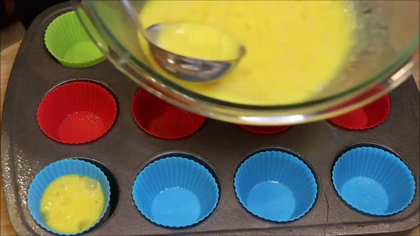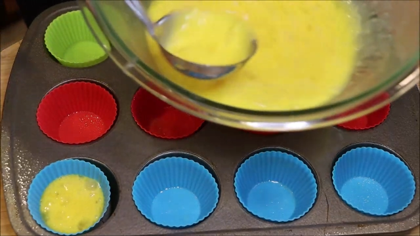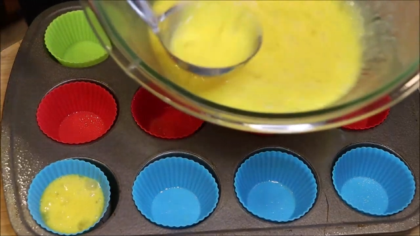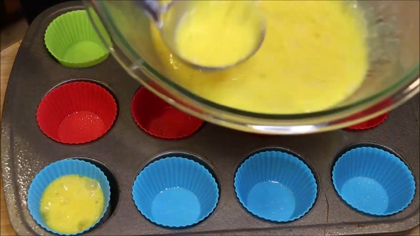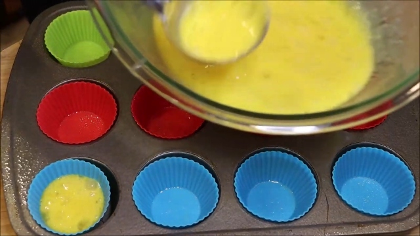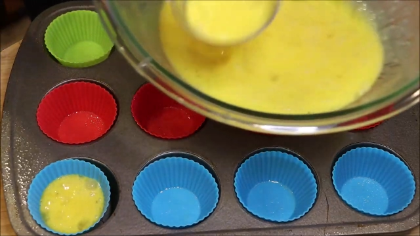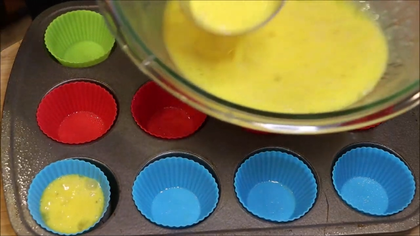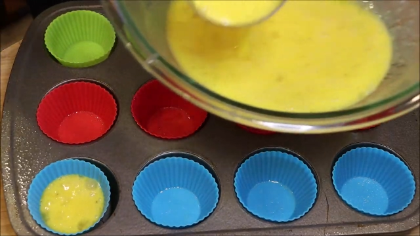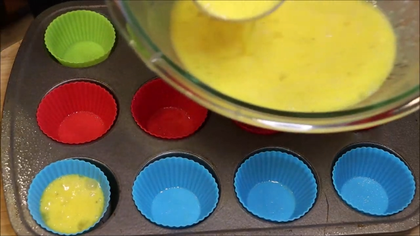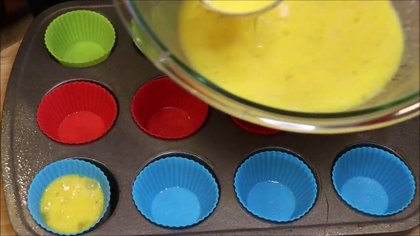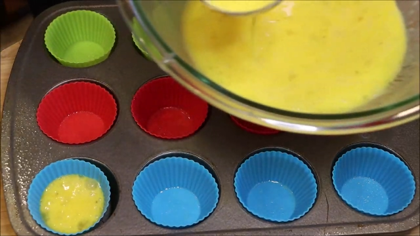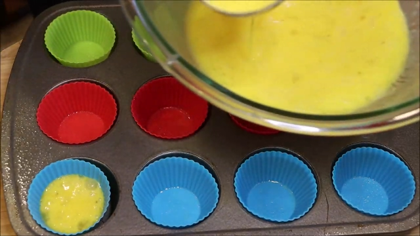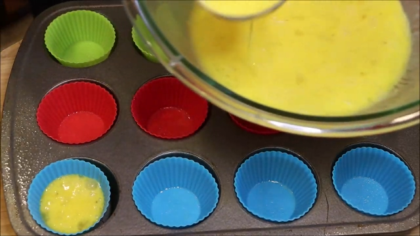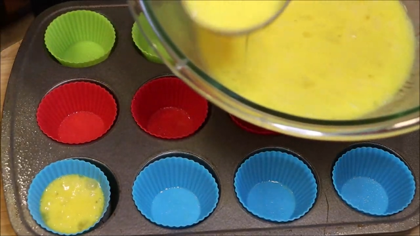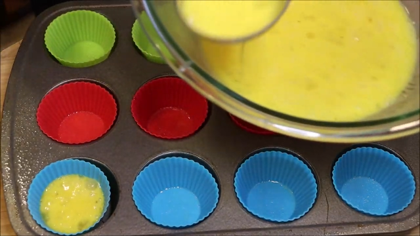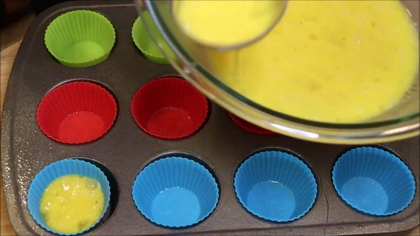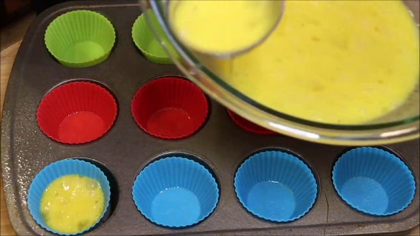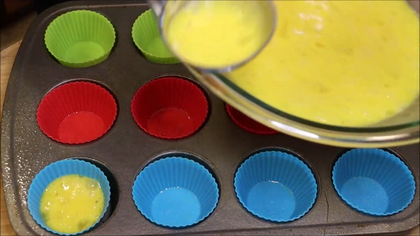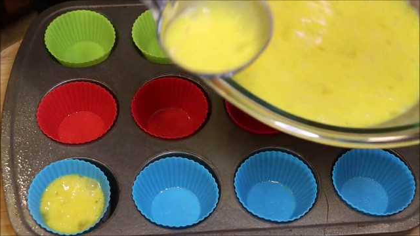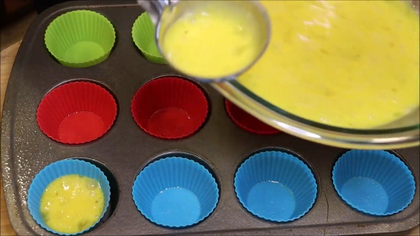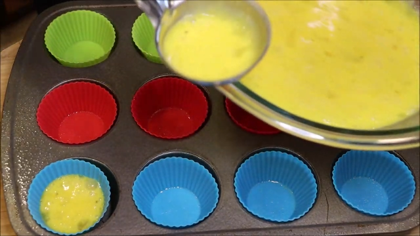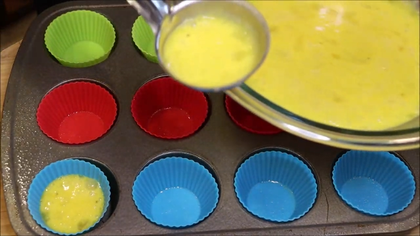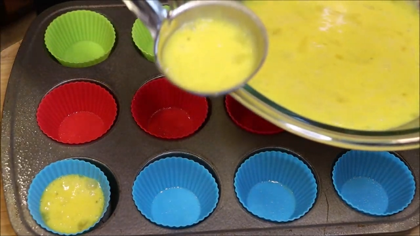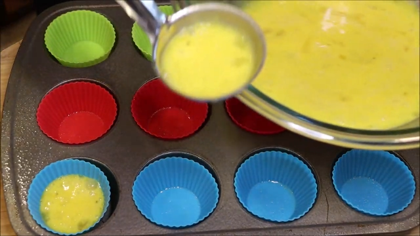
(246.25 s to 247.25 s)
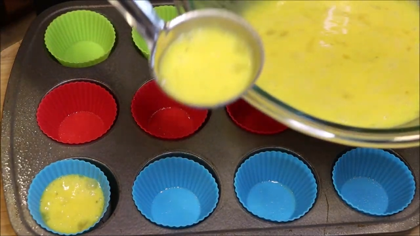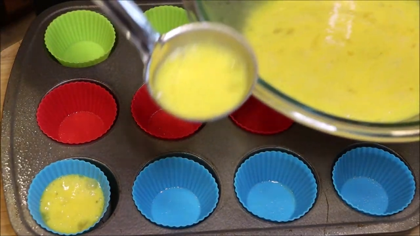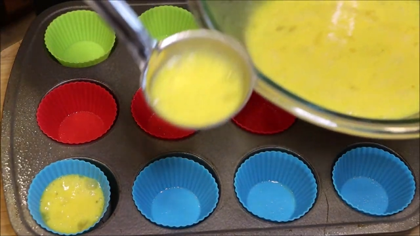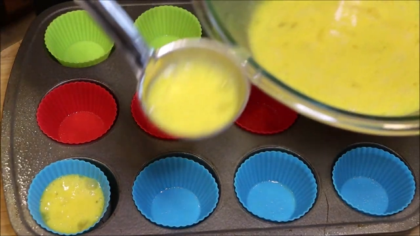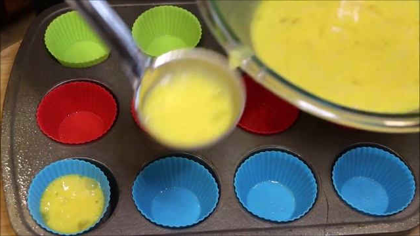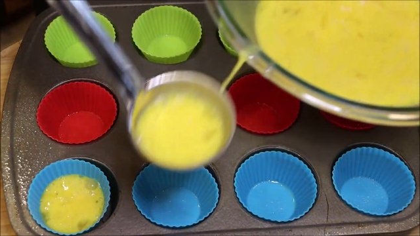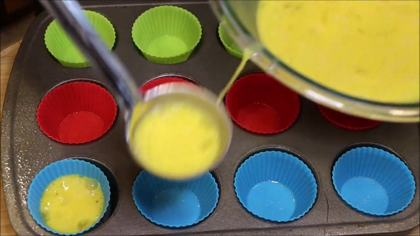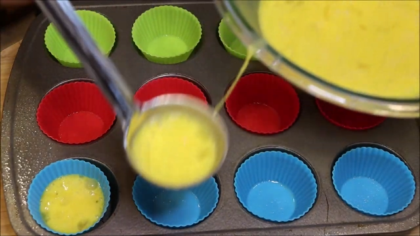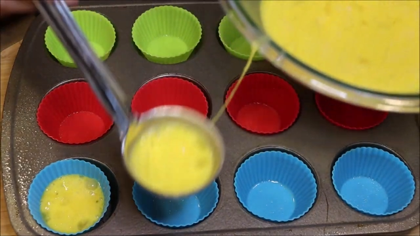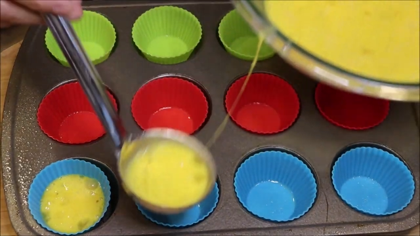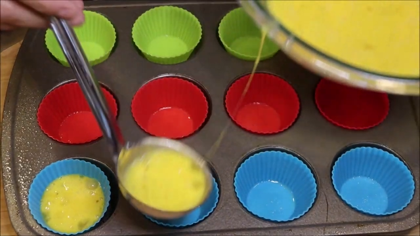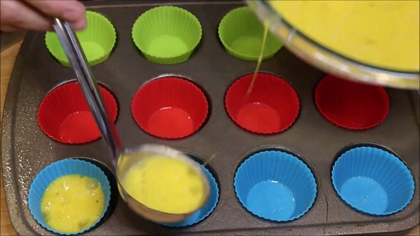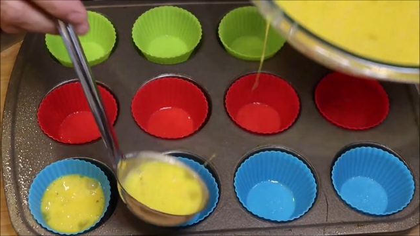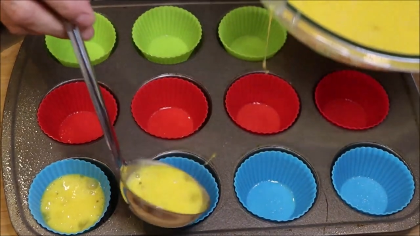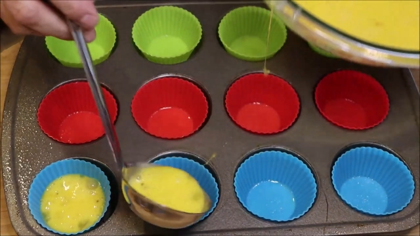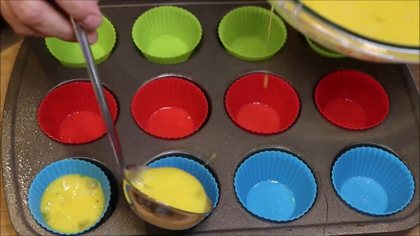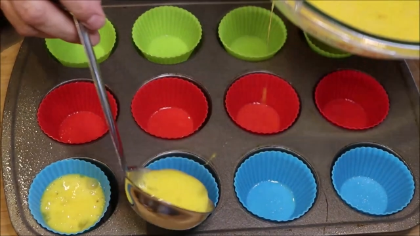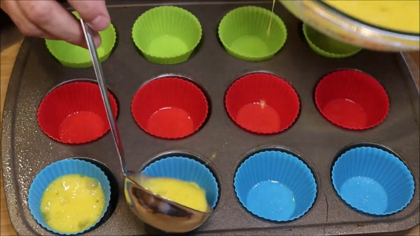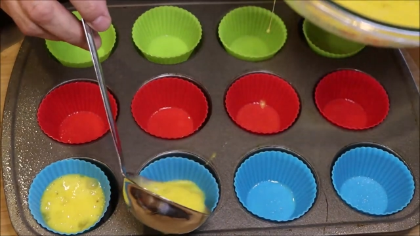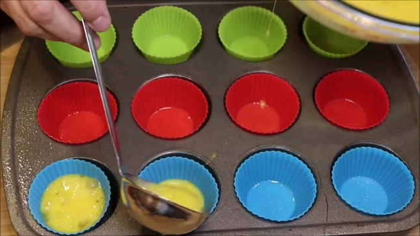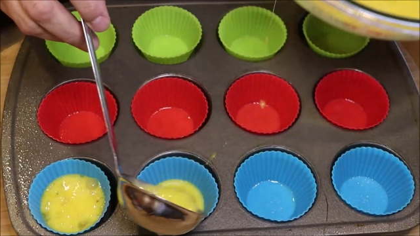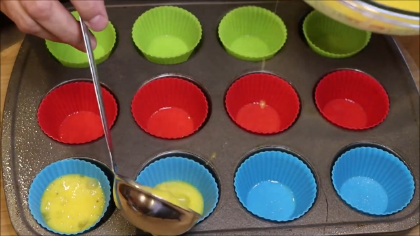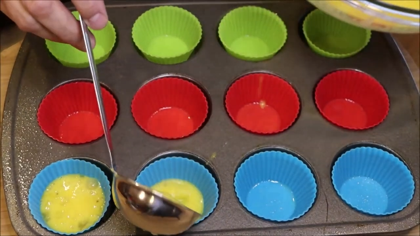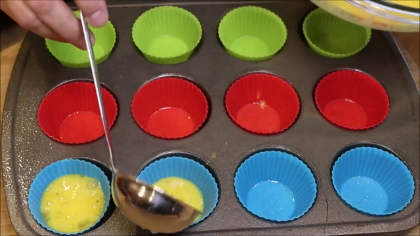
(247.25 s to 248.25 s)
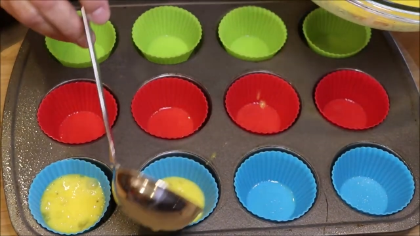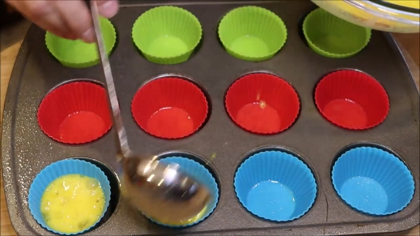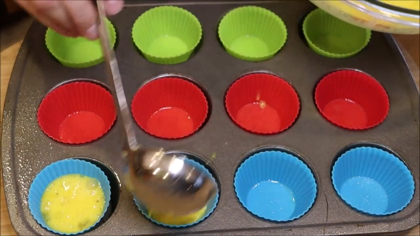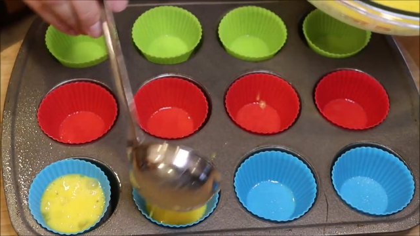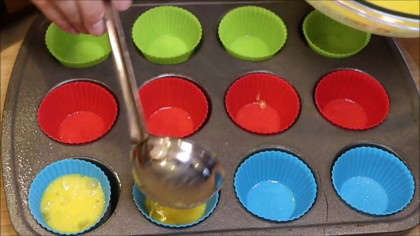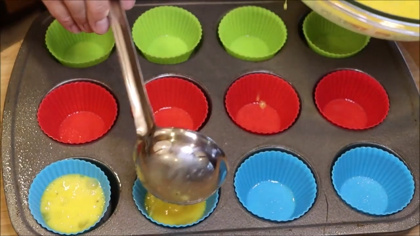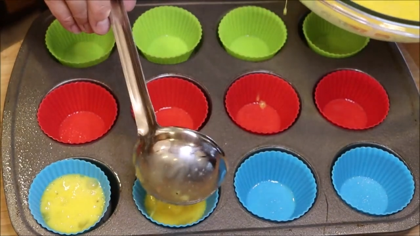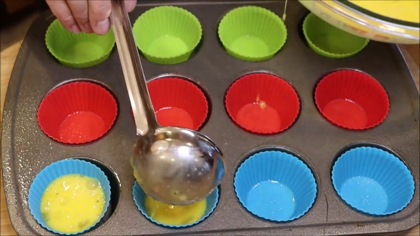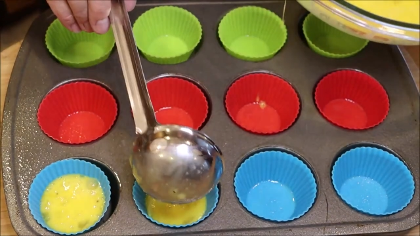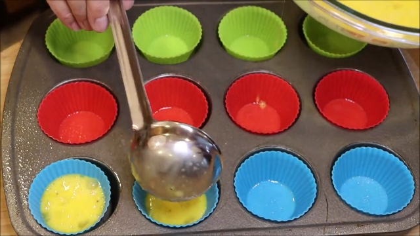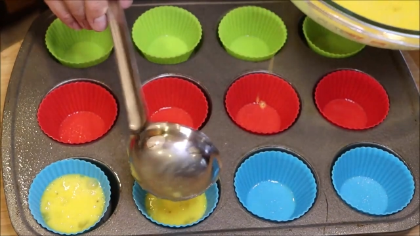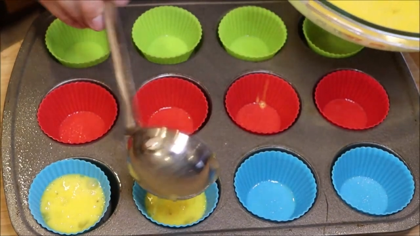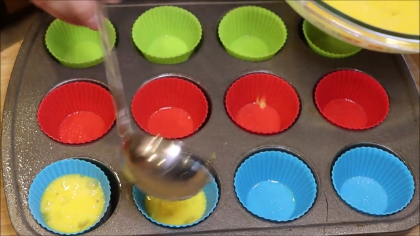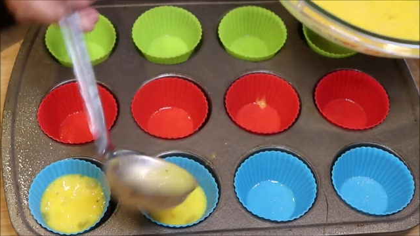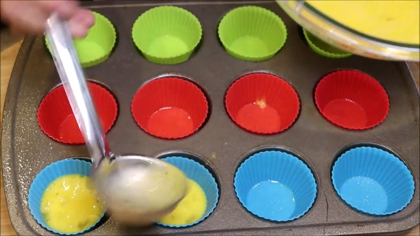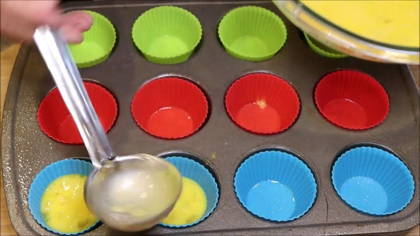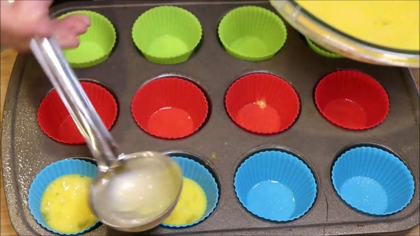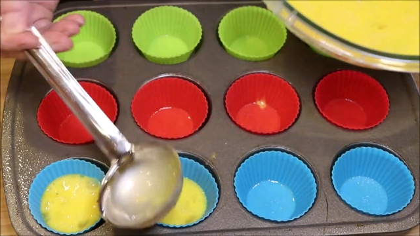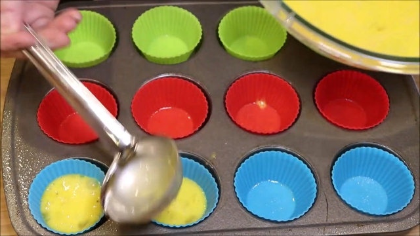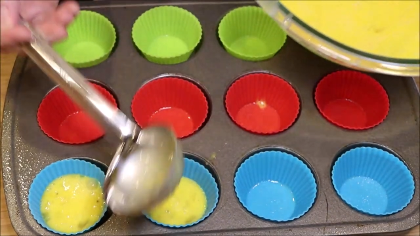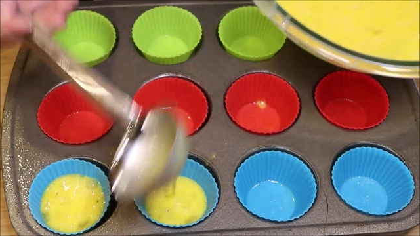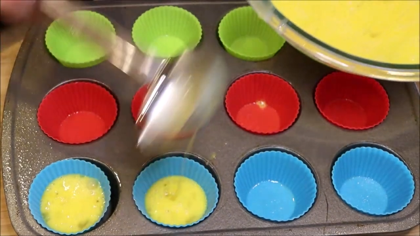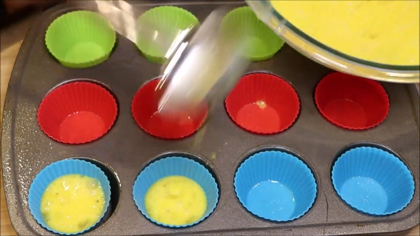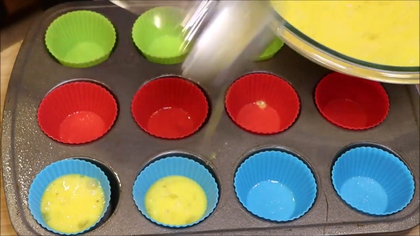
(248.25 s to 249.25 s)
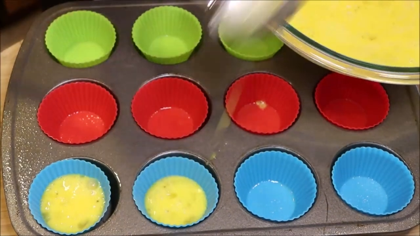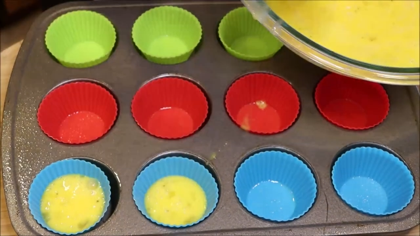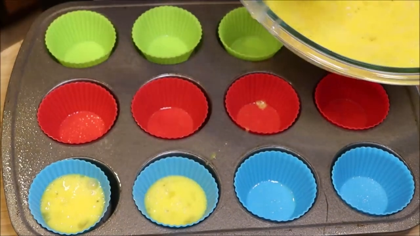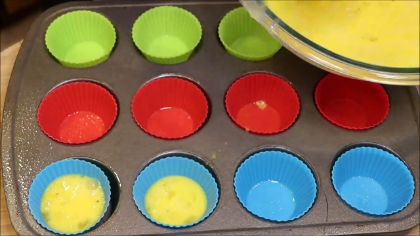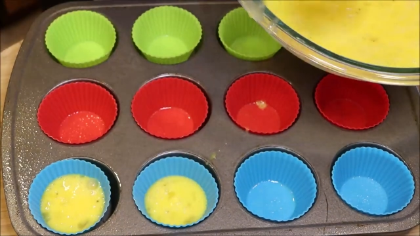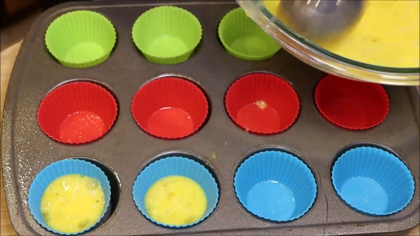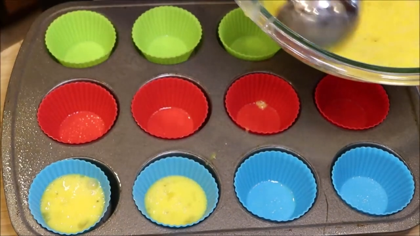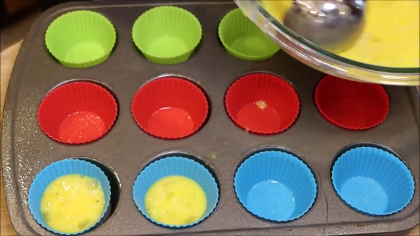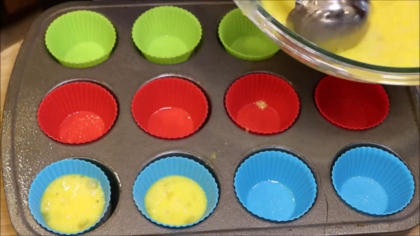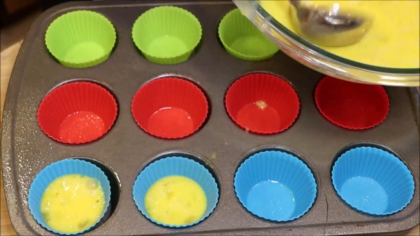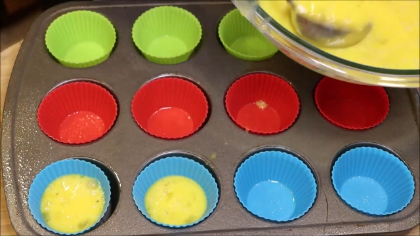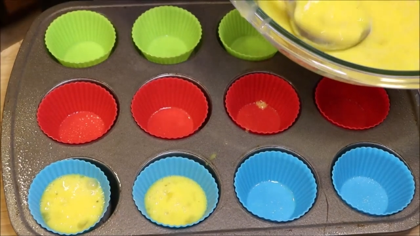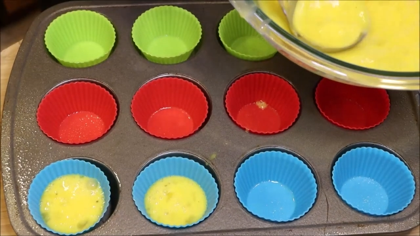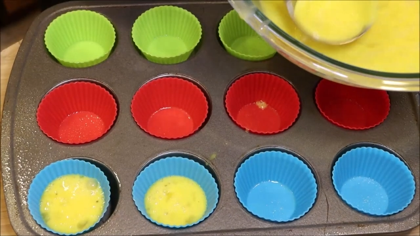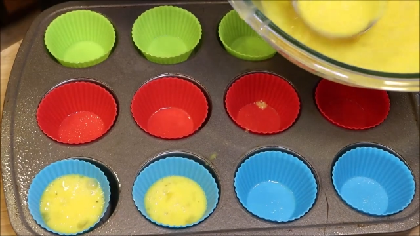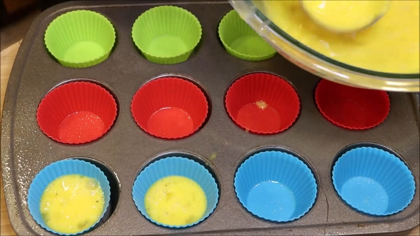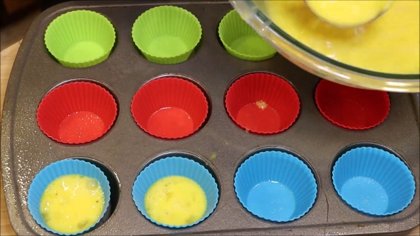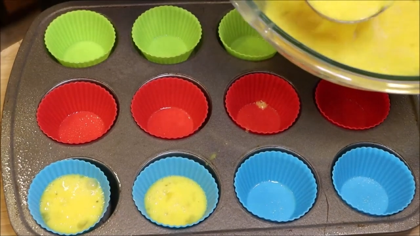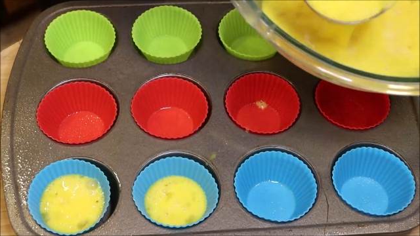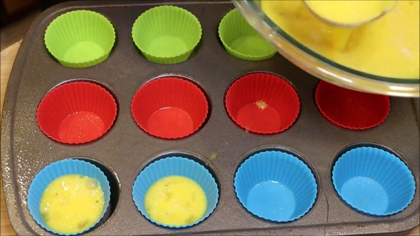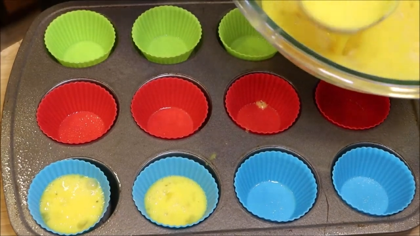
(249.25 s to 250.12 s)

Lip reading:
No face is visible, so there are no lips to read.